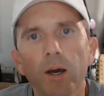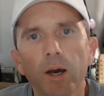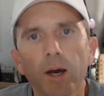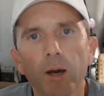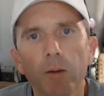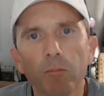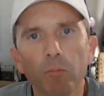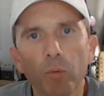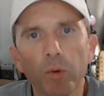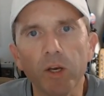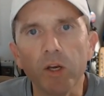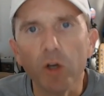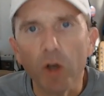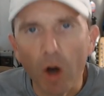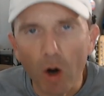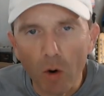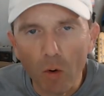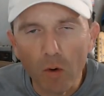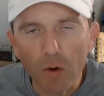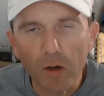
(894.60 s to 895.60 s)
We
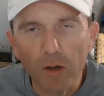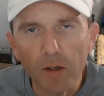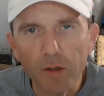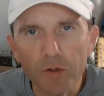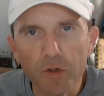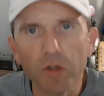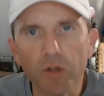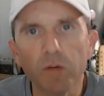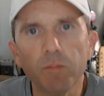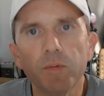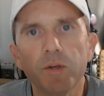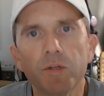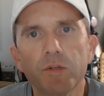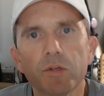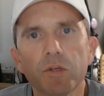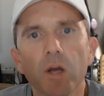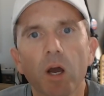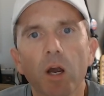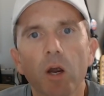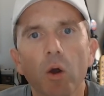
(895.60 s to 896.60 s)
know are legitimate
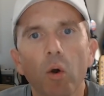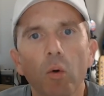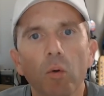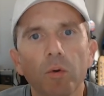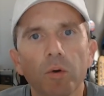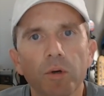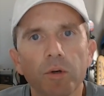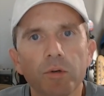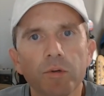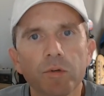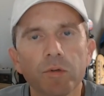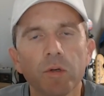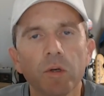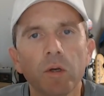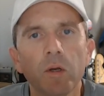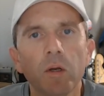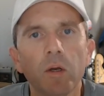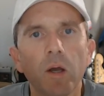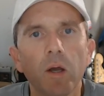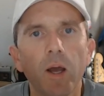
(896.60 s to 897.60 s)
stockholders
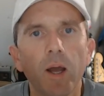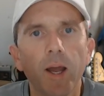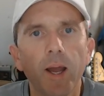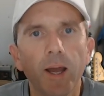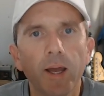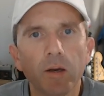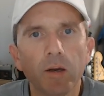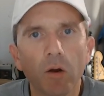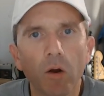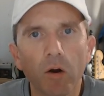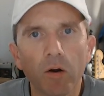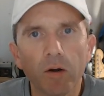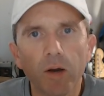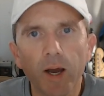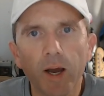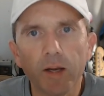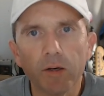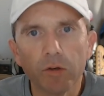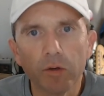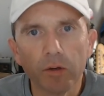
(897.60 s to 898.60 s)
and are
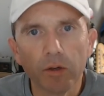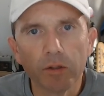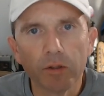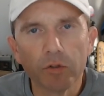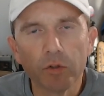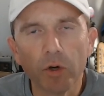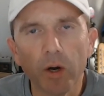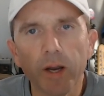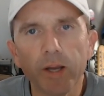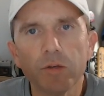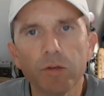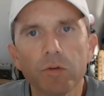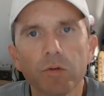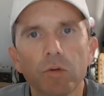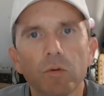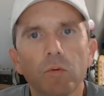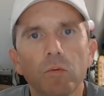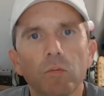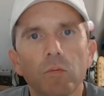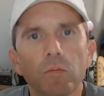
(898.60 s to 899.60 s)
not trying
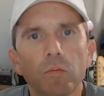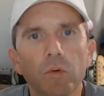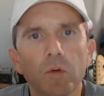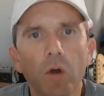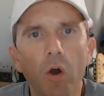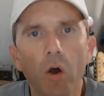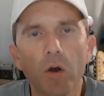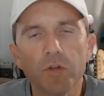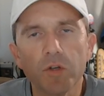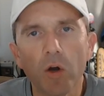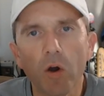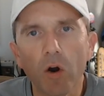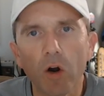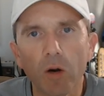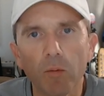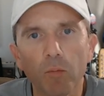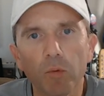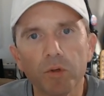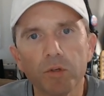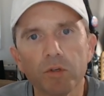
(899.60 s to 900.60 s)
to cause
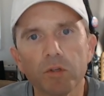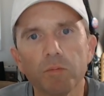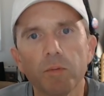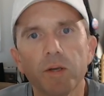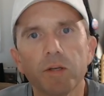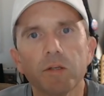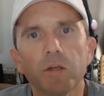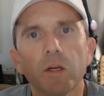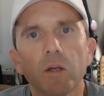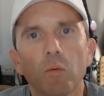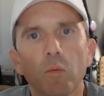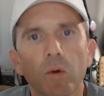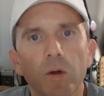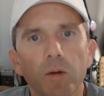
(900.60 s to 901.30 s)
harm, which is basically what